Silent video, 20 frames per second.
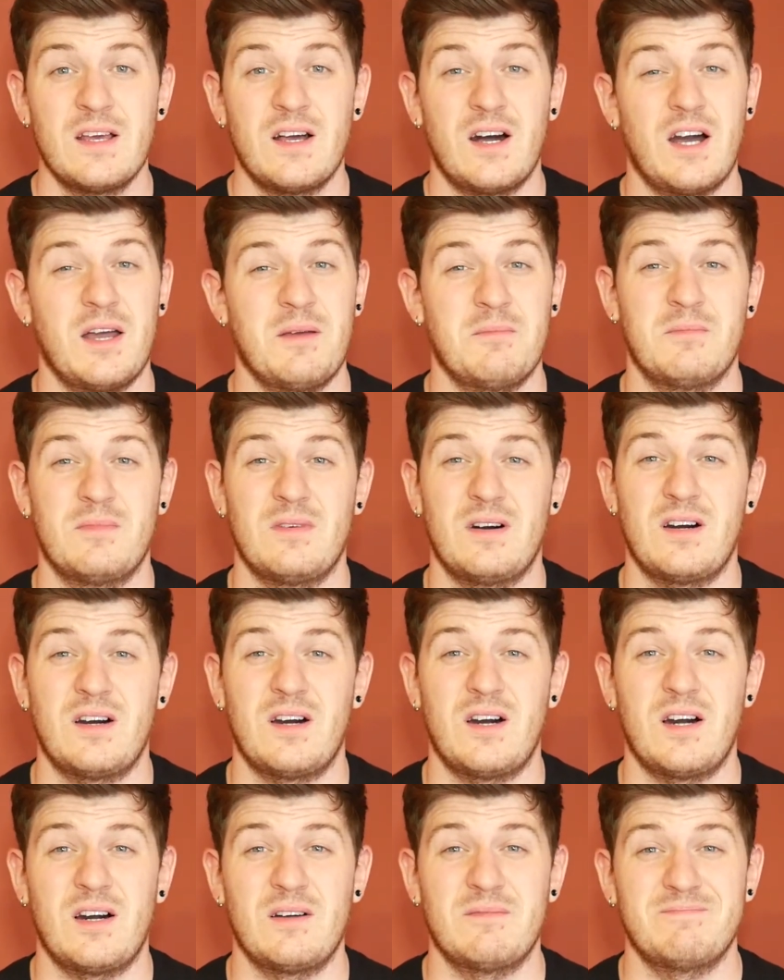I'm
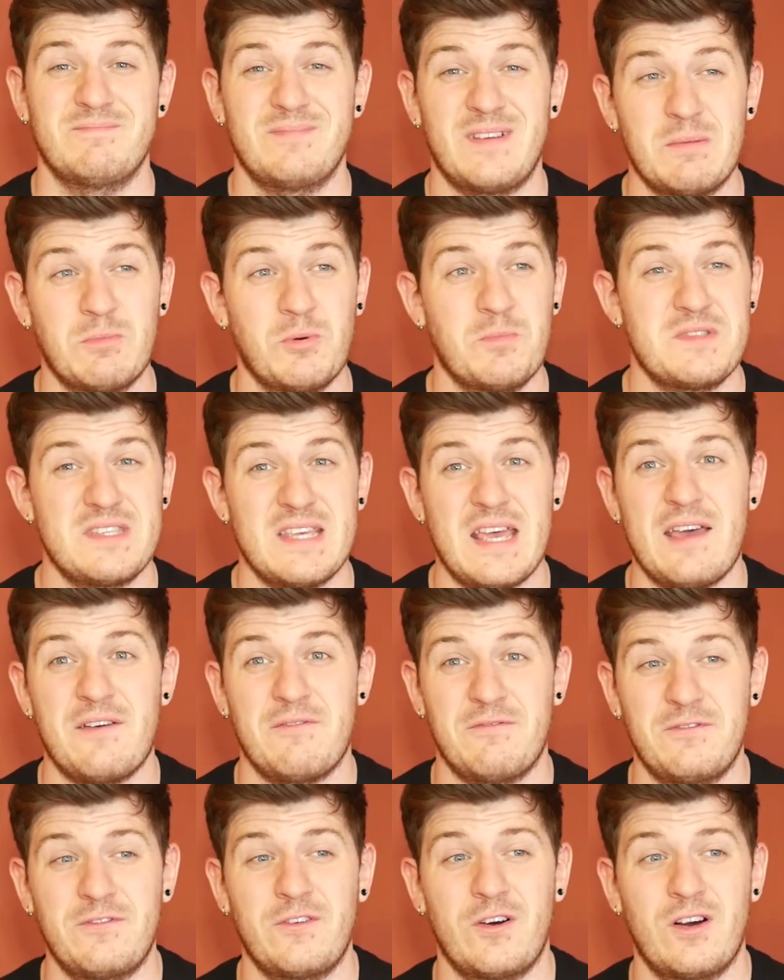
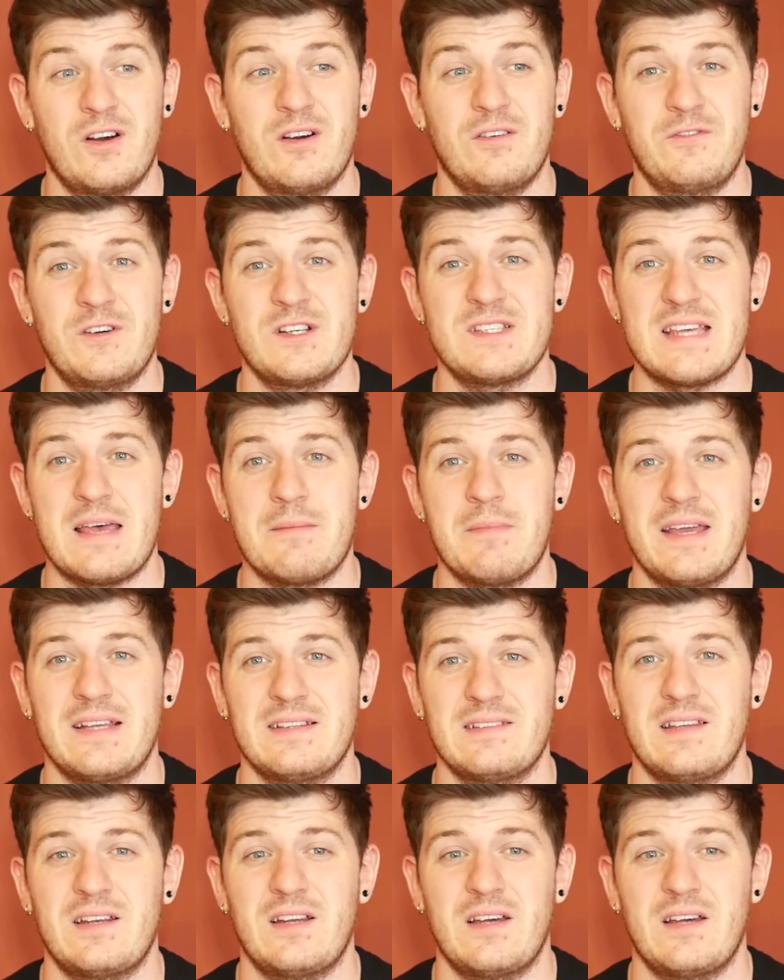upset for Sam Eggington.